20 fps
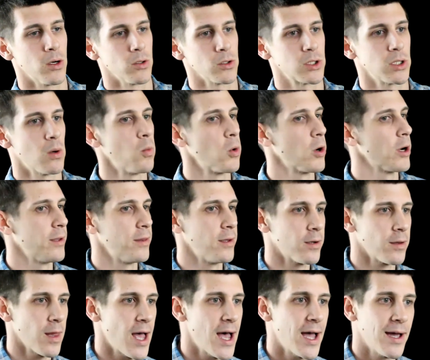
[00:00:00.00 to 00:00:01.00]
Somewhere in
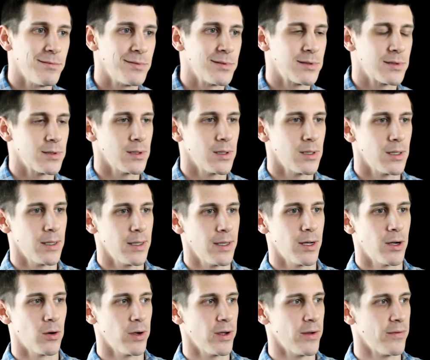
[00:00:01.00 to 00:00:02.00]
their lives,
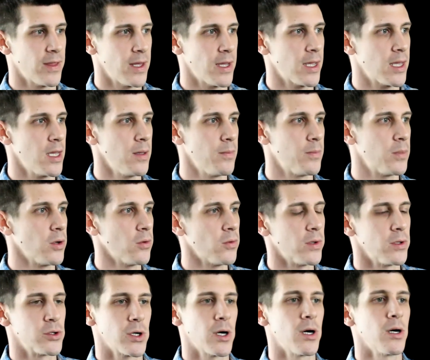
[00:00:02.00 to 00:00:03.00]
if they keep
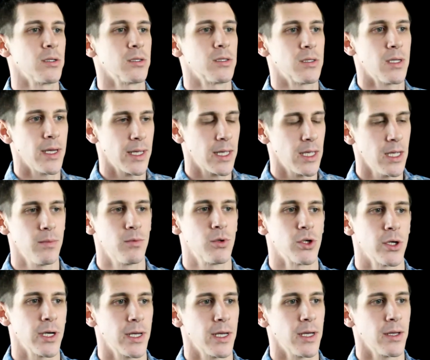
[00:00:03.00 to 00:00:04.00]
doing drugs, they keep
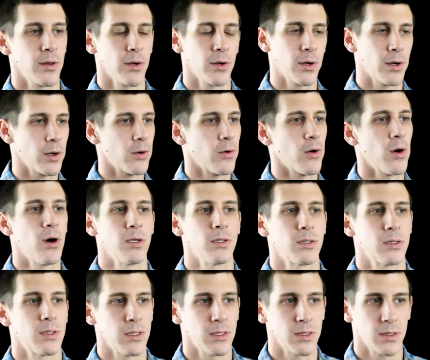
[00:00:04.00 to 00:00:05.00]
drinking, they're gonna
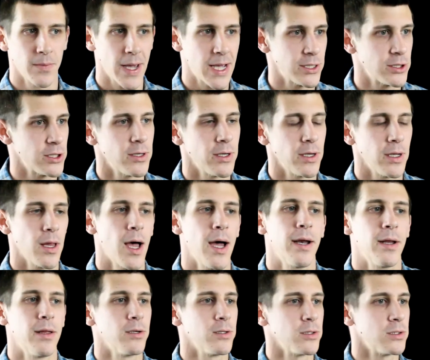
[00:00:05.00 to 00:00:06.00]
cross this imaginary
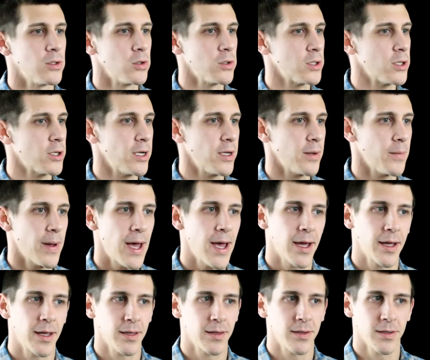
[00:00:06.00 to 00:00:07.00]
line, and there's no turning
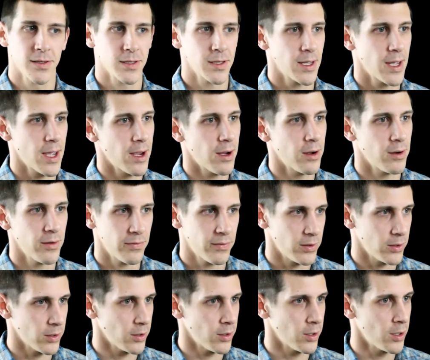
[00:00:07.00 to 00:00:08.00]
back. It doesn't care if
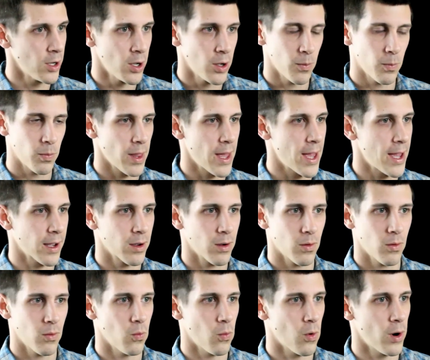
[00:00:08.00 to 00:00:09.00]
you're black,
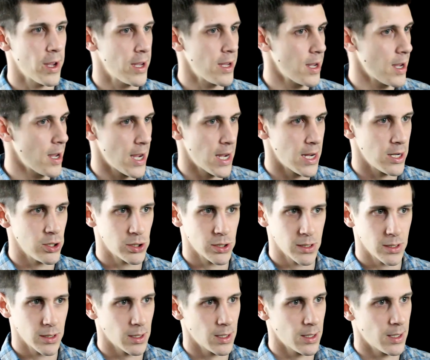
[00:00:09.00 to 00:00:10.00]
white,
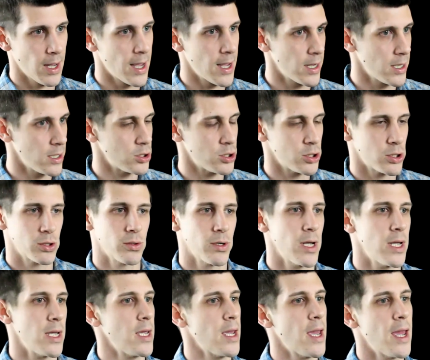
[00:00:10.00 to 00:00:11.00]
Asian, gay,
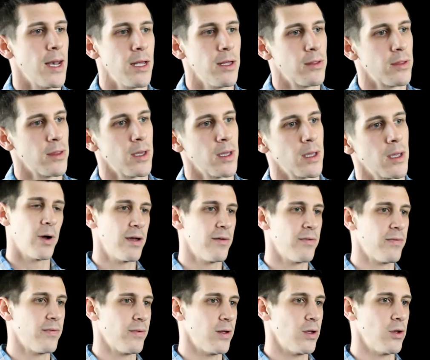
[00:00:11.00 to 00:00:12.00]
straight, anything.
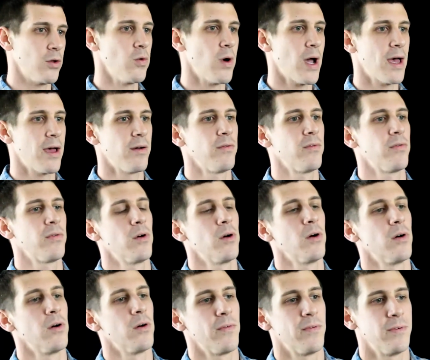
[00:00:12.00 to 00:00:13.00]
If you have
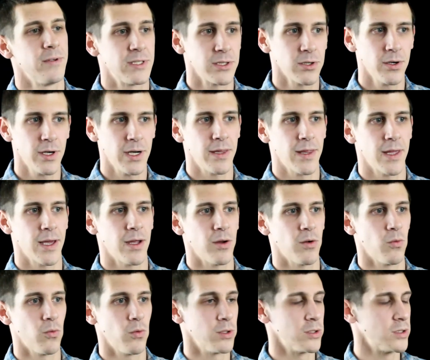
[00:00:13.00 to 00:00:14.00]
a facility that
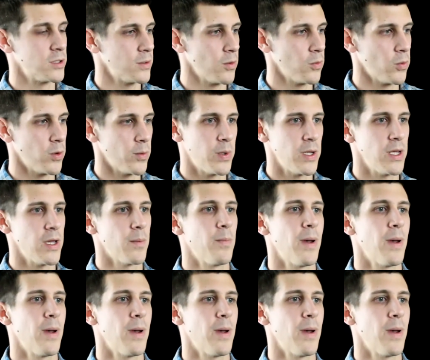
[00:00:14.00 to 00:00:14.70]
would be a